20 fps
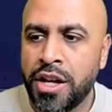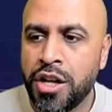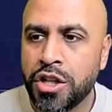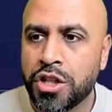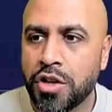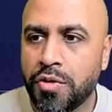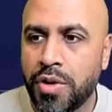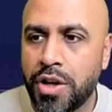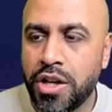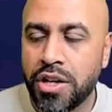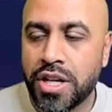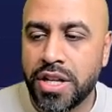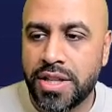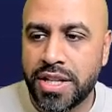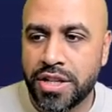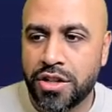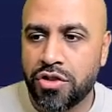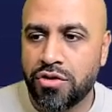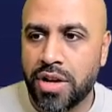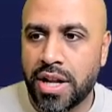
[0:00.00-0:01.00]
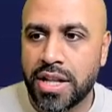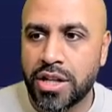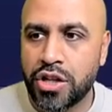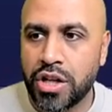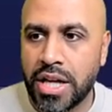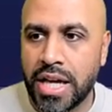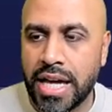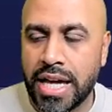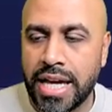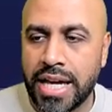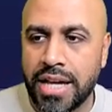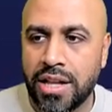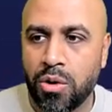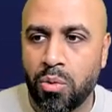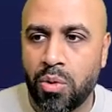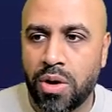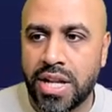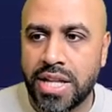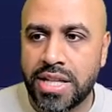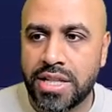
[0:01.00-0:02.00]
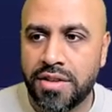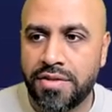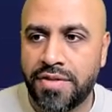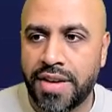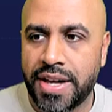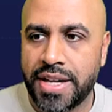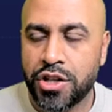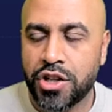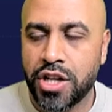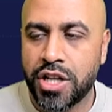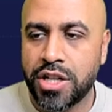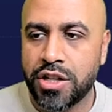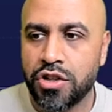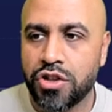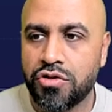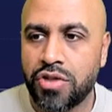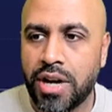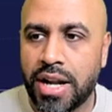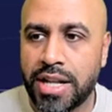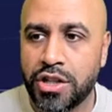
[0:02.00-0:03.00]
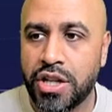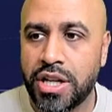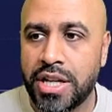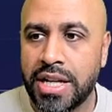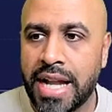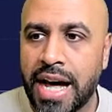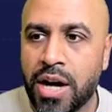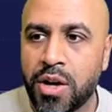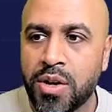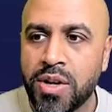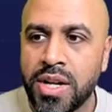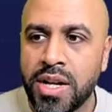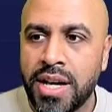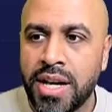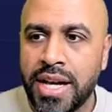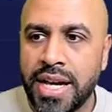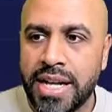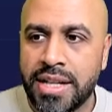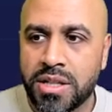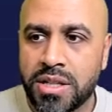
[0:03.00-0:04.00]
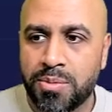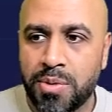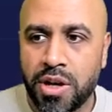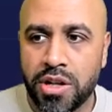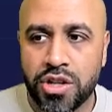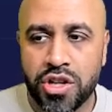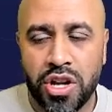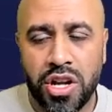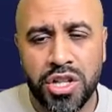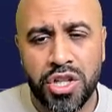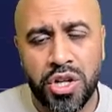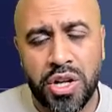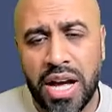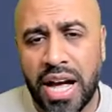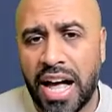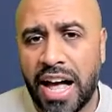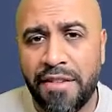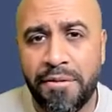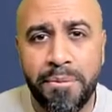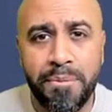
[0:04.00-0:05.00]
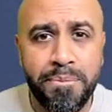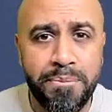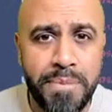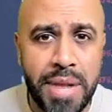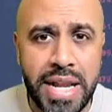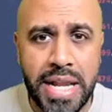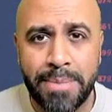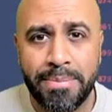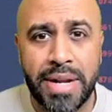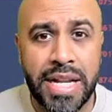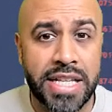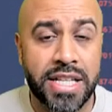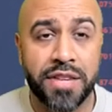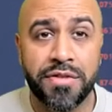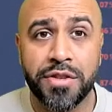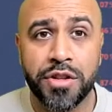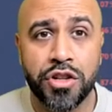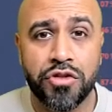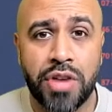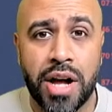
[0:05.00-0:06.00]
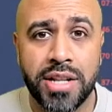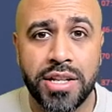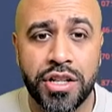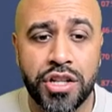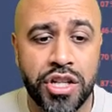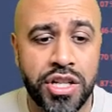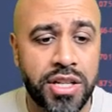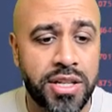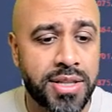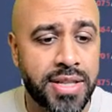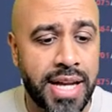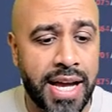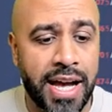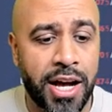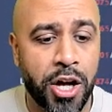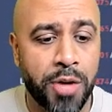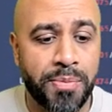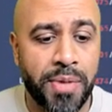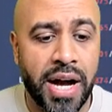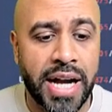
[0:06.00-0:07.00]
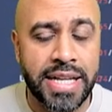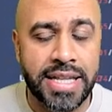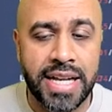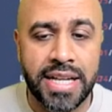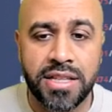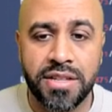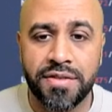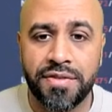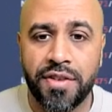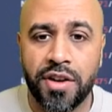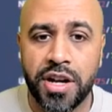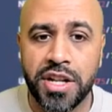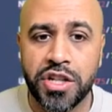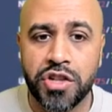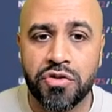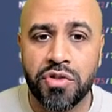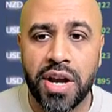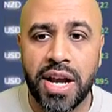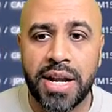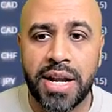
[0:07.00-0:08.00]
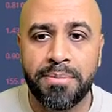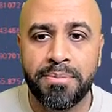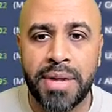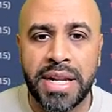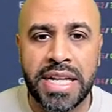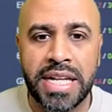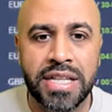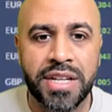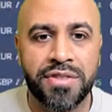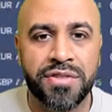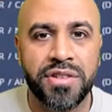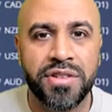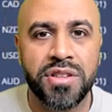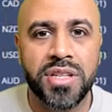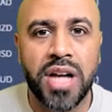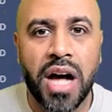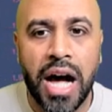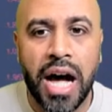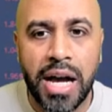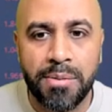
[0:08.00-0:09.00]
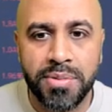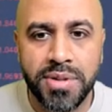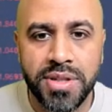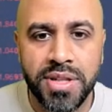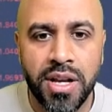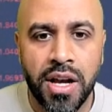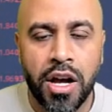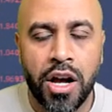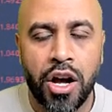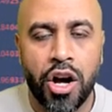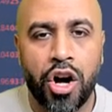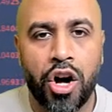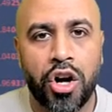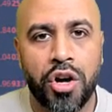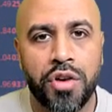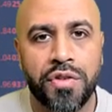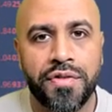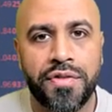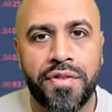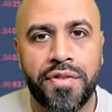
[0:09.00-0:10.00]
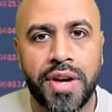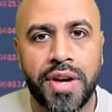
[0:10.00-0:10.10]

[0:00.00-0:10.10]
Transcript: So if we look at this strategy here, the 180 phase changer strategy, now in smart charts you have many different strategies to help identify and trade many different types of